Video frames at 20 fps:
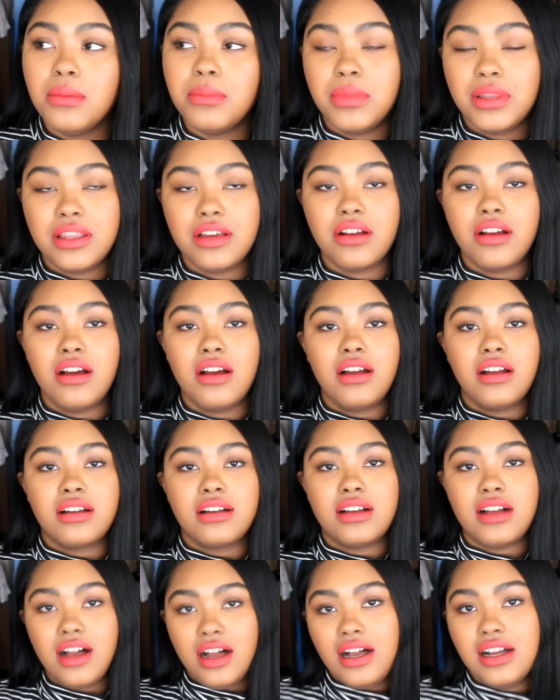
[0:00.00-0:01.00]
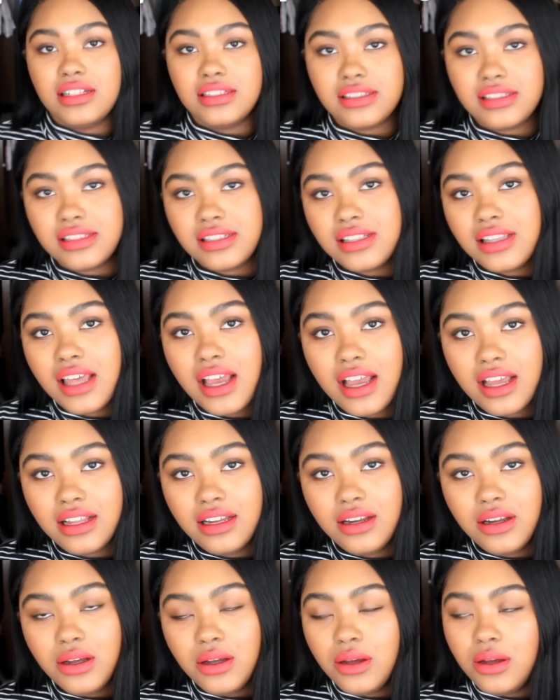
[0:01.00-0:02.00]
but there are cons to that